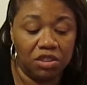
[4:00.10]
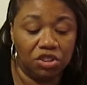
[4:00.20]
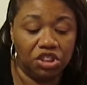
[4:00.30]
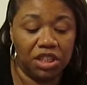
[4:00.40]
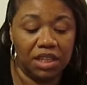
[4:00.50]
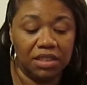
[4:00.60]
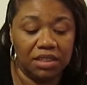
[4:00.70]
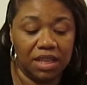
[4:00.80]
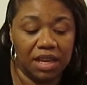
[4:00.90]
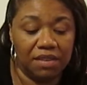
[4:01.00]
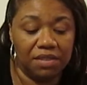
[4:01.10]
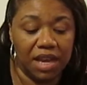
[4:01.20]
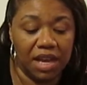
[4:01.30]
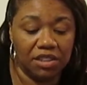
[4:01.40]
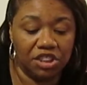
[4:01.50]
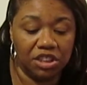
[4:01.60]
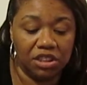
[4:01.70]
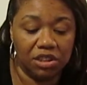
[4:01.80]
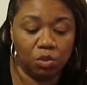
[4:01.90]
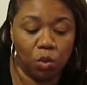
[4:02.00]
Shay said that she
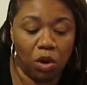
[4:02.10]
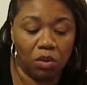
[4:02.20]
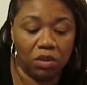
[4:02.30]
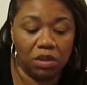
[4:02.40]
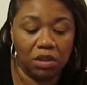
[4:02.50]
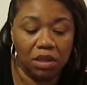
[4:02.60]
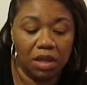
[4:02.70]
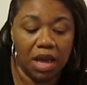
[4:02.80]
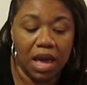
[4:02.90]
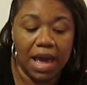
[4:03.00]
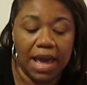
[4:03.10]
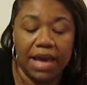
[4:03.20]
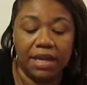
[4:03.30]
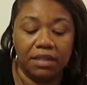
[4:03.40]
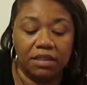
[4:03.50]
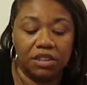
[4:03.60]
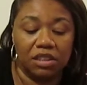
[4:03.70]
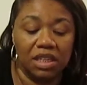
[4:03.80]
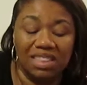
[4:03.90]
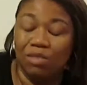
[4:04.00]
doesn't want a
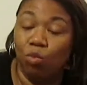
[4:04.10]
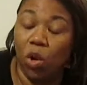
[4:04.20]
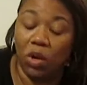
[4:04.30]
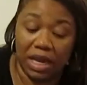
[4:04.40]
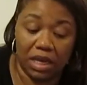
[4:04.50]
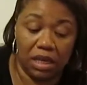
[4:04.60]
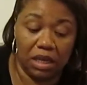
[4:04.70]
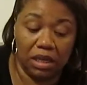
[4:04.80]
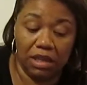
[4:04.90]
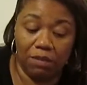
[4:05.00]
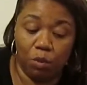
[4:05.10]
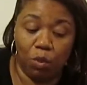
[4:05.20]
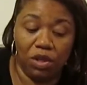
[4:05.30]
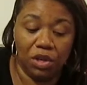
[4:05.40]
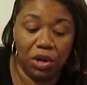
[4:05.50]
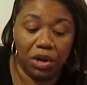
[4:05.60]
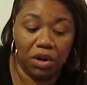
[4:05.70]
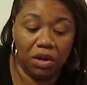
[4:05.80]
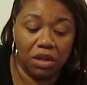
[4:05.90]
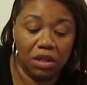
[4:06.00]
kid living with
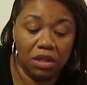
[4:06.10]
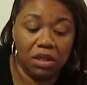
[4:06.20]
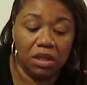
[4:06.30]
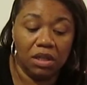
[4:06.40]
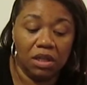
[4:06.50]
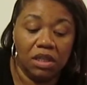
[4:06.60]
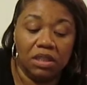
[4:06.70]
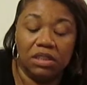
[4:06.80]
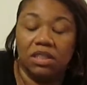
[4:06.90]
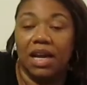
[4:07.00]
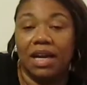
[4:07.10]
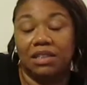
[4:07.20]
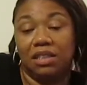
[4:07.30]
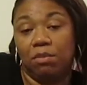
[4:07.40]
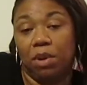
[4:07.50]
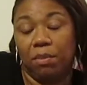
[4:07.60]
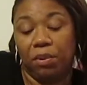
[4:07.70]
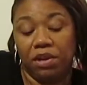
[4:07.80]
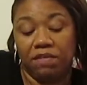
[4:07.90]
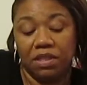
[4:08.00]
her, just like I said in my
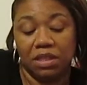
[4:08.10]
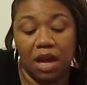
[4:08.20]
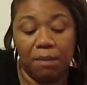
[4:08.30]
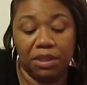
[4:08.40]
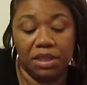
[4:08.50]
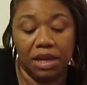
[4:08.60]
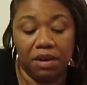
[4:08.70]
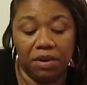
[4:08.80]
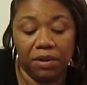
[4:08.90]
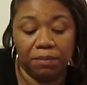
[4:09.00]
previous commentary.